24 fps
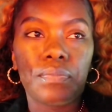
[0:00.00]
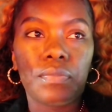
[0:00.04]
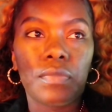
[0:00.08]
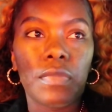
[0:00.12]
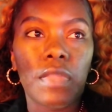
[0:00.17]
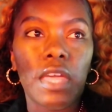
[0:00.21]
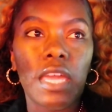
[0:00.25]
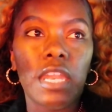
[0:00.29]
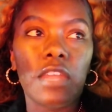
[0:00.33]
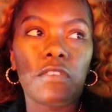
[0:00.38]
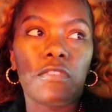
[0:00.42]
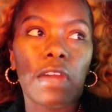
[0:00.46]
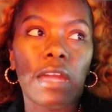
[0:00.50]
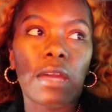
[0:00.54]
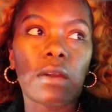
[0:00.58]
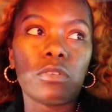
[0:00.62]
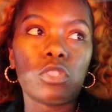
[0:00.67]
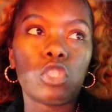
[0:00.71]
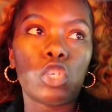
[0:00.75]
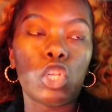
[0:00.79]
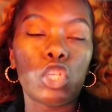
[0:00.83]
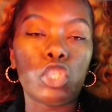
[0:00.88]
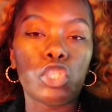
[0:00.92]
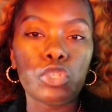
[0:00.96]
Then if I go
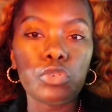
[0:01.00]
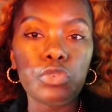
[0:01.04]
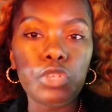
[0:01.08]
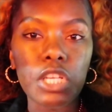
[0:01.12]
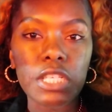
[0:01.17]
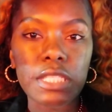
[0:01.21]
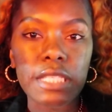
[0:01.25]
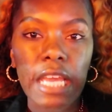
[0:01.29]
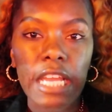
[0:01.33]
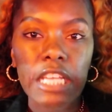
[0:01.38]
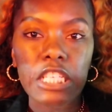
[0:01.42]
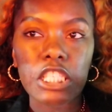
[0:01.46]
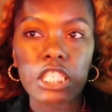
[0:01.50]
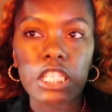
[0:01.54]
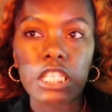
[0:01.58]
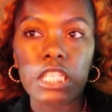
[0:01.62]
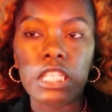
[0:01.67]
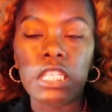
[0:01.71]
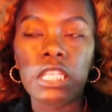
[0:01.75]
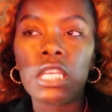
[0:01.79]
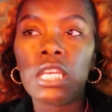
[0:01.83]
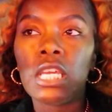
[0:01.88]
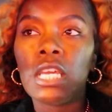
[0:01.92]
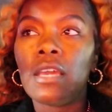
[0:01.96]
to the junior
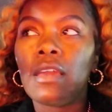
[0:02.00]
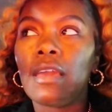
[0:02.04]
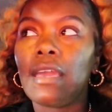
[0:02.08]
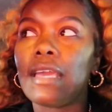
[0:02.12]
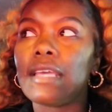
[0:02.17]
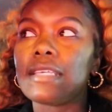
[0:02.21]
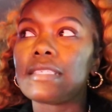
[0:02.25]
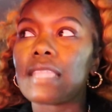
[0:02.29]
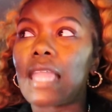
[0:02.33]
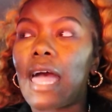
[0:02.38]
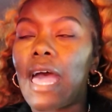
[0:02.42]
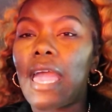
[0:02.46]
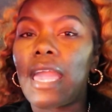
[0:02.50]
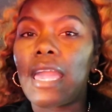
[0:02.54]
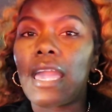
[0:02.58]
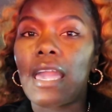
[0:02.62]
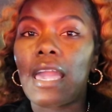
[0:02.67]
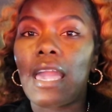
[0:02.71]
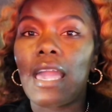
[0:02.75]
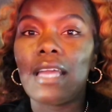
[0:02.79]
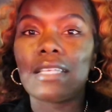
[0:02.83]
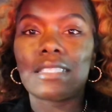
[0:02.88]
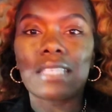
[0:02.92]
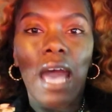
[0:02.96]
section, it's like,
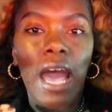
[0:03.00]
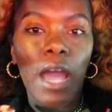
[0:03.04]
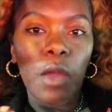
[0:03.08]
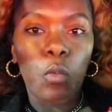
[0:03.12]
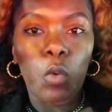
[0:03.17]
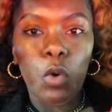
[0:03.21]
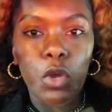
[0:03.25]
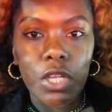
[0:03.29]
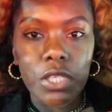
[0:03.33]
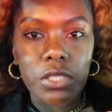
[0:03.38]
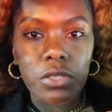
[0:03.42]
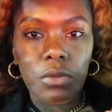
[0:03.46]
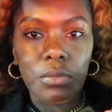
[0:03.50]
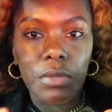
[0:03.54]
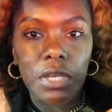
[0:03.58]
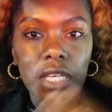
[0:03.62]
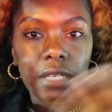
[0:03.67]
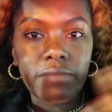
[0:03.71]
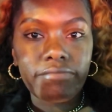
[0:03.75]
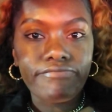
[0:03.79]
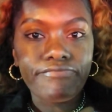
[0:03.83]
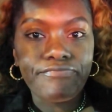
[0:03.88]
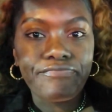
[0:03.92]
it's high waters on me.